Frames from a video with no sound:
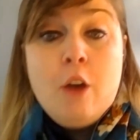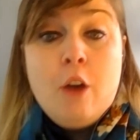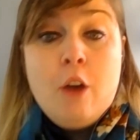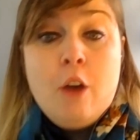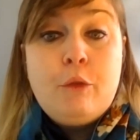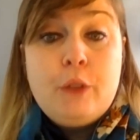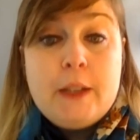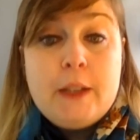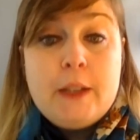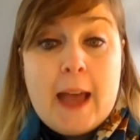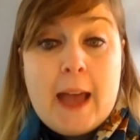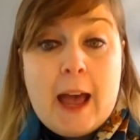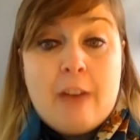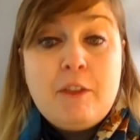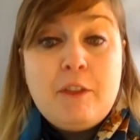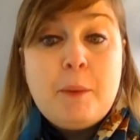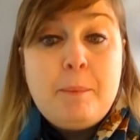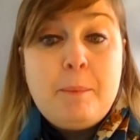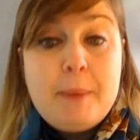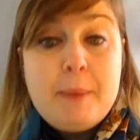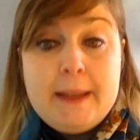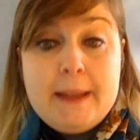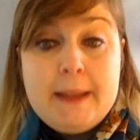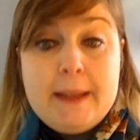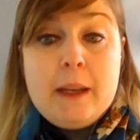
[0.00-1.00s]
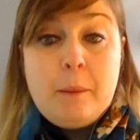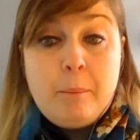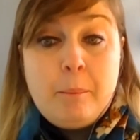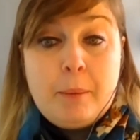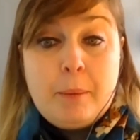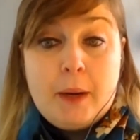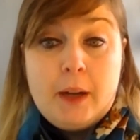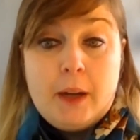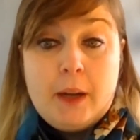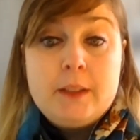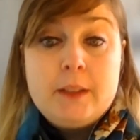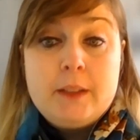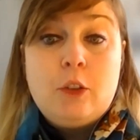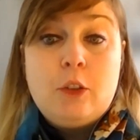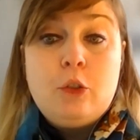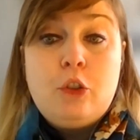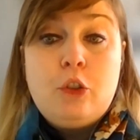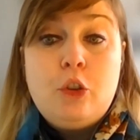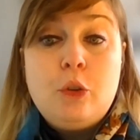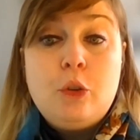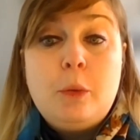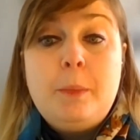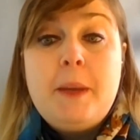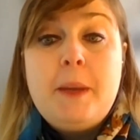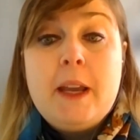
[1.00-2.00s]
would have a big impact on
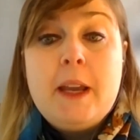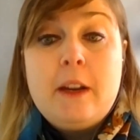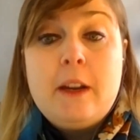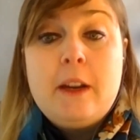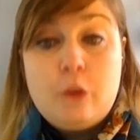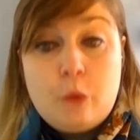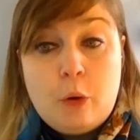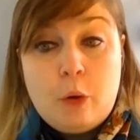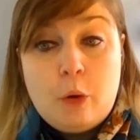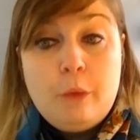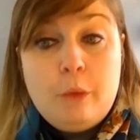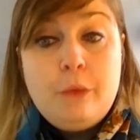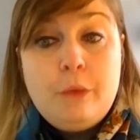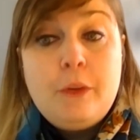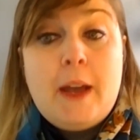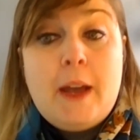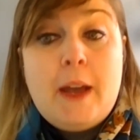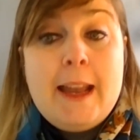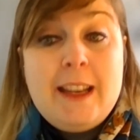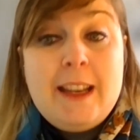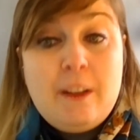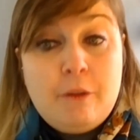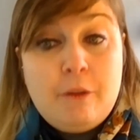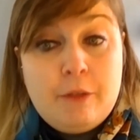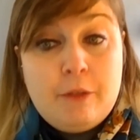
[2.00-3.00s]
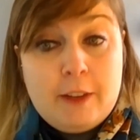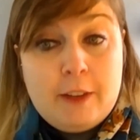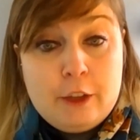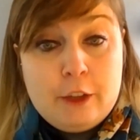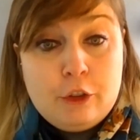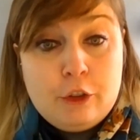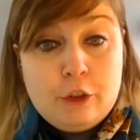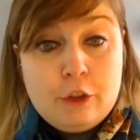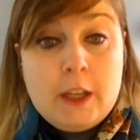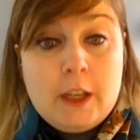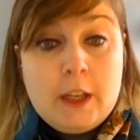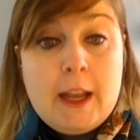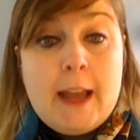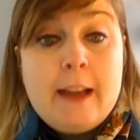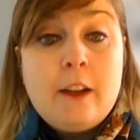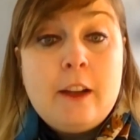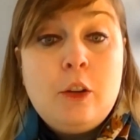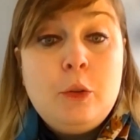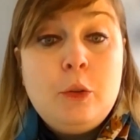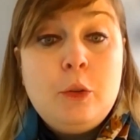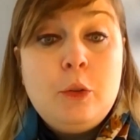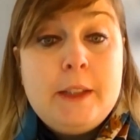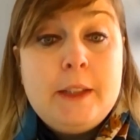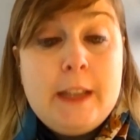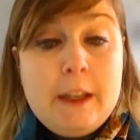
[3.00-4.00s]
European growth and inflation, and
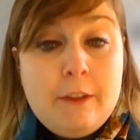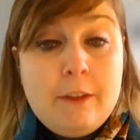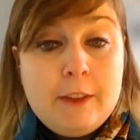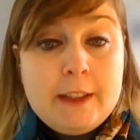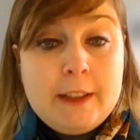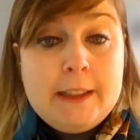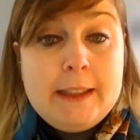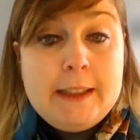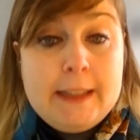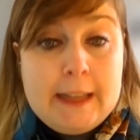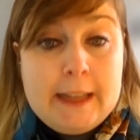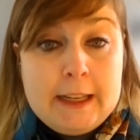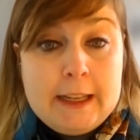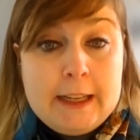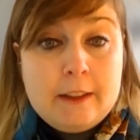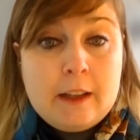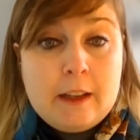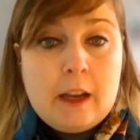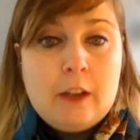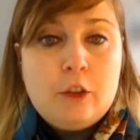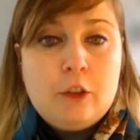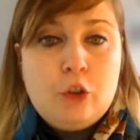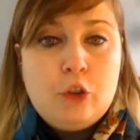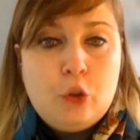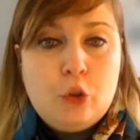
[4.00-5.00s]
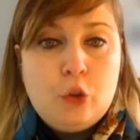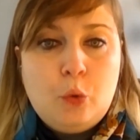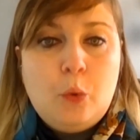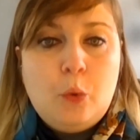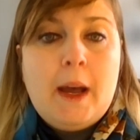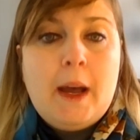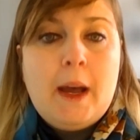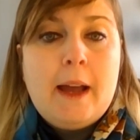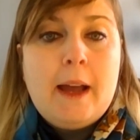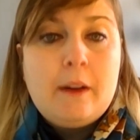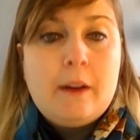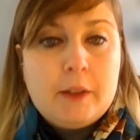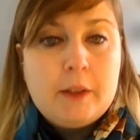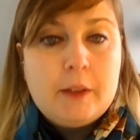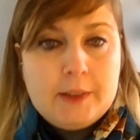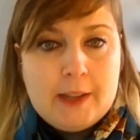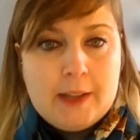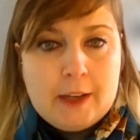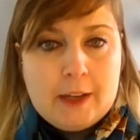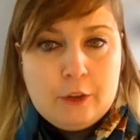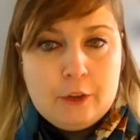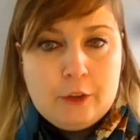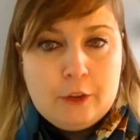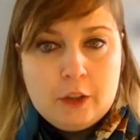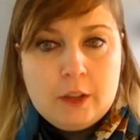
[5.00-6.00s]
could even lead to a
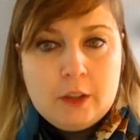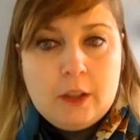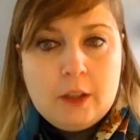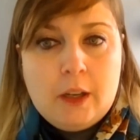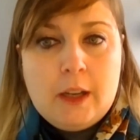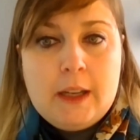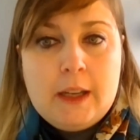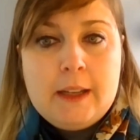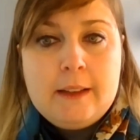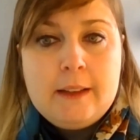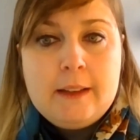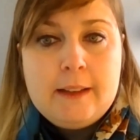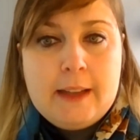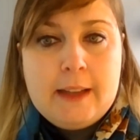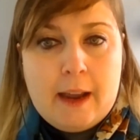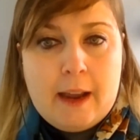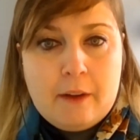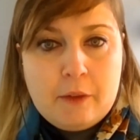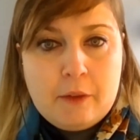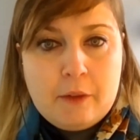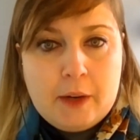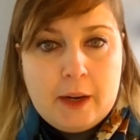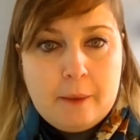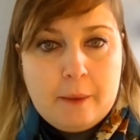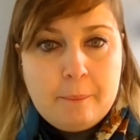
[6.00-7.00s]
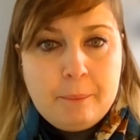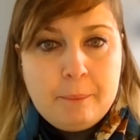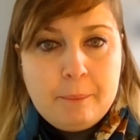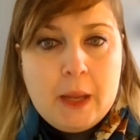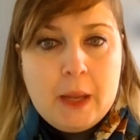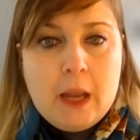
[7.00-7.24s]
recession in the area.